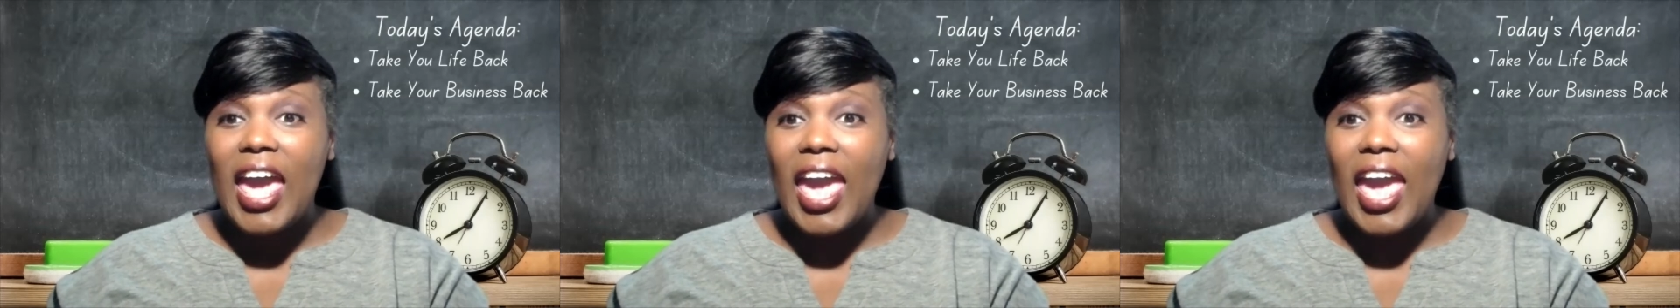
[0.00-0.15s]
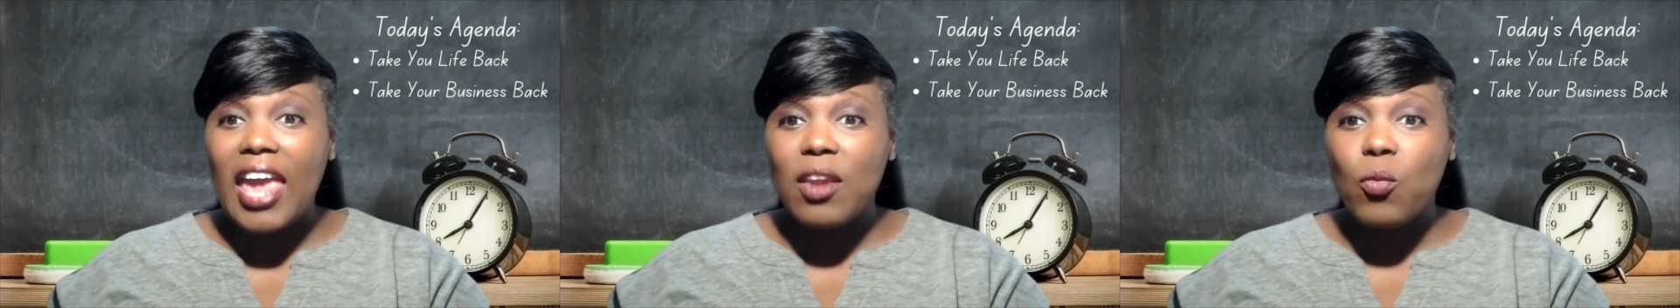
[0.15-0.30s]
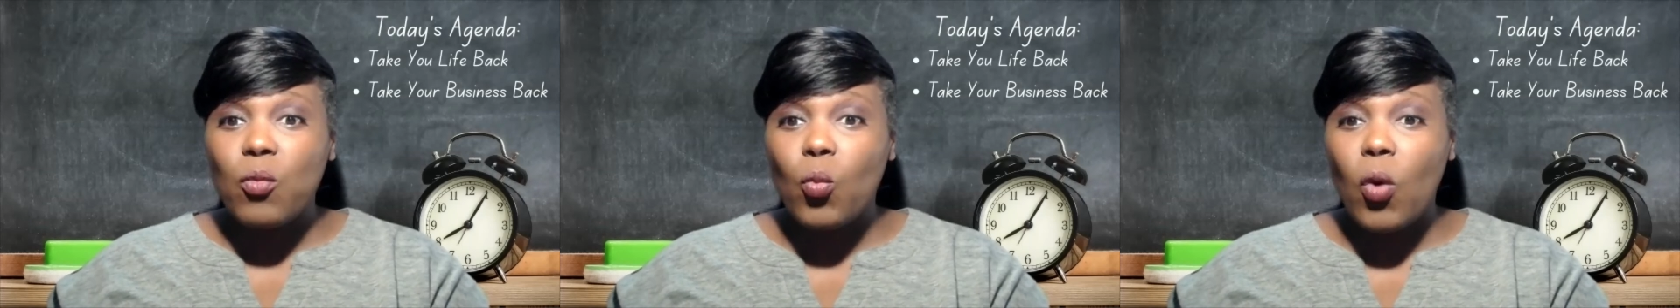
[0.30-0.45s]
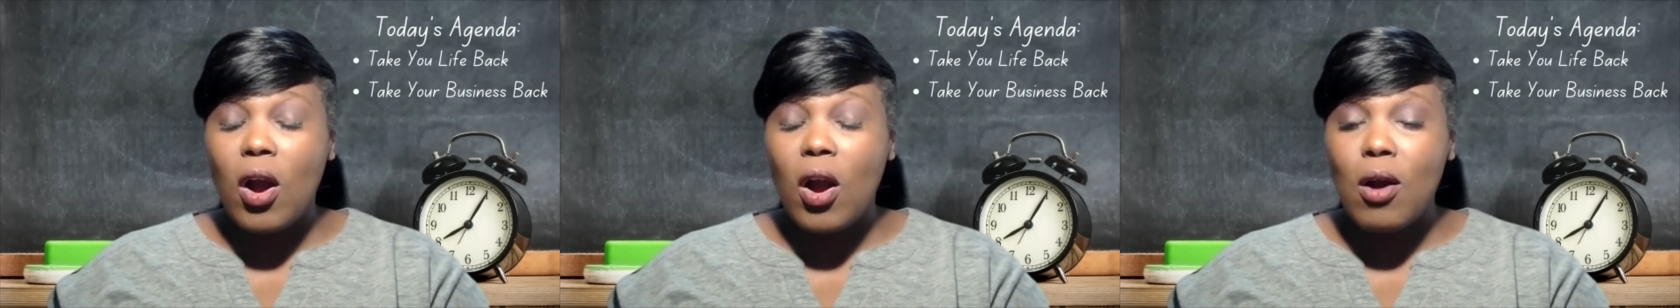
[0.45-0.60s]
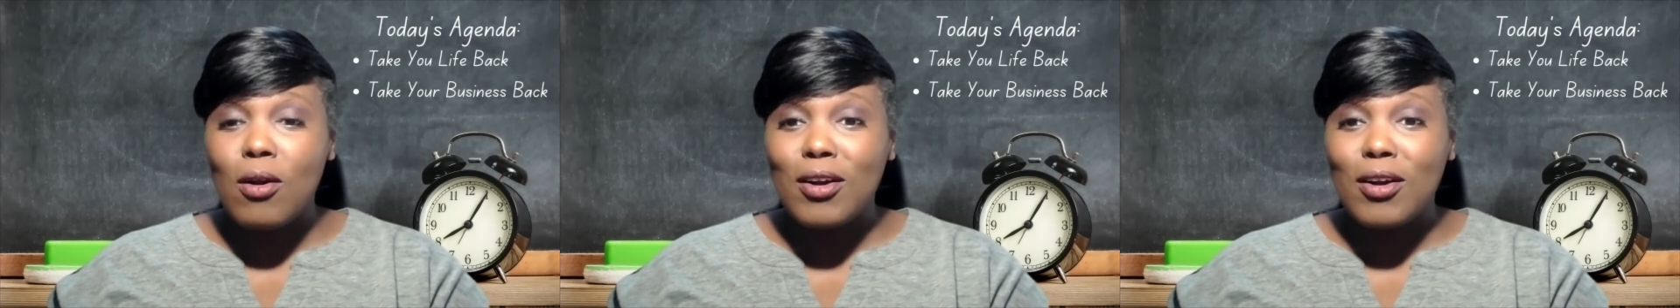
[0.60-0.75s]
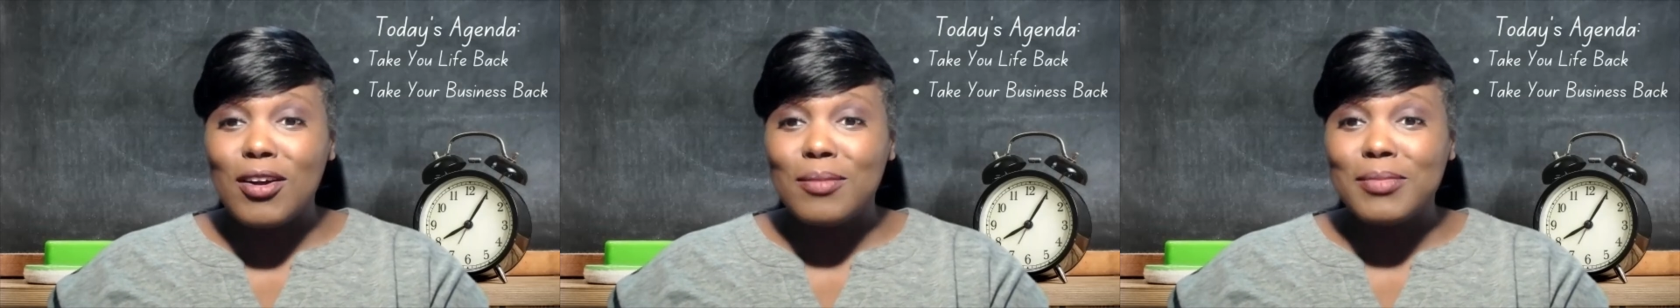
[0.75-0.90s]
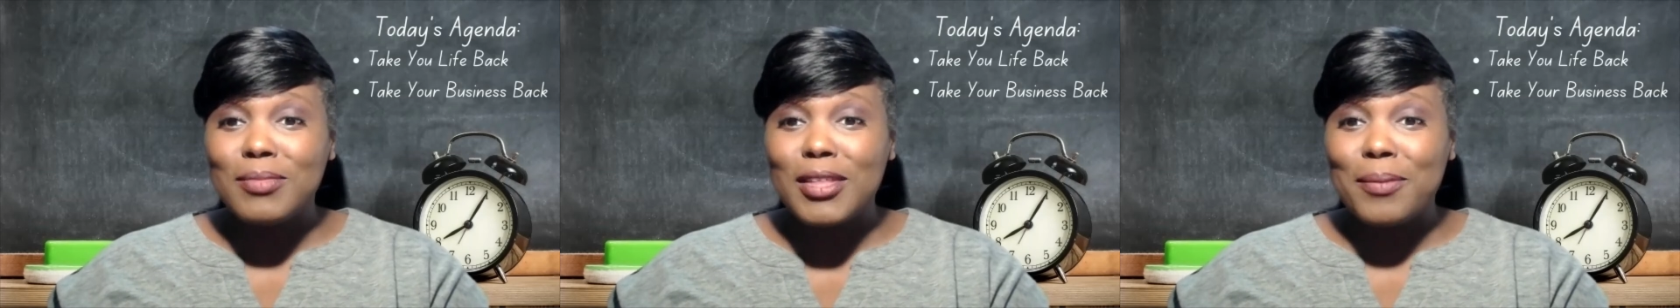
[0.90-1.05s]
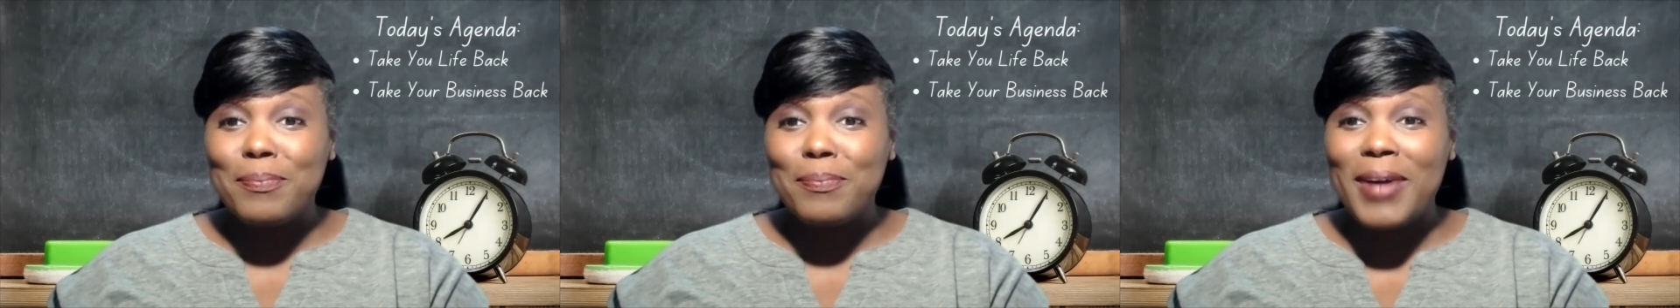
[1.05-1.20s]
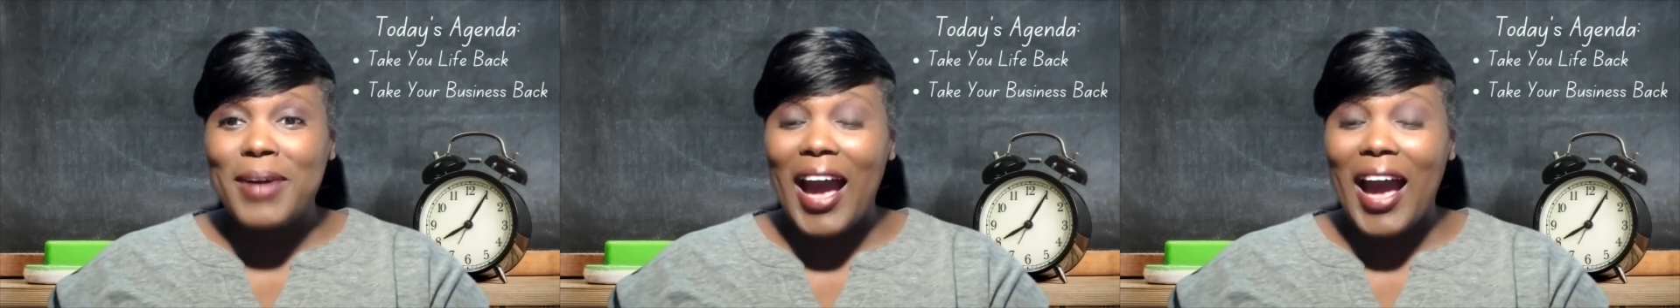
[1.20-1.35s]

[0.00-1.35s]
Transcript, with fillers: and welcome the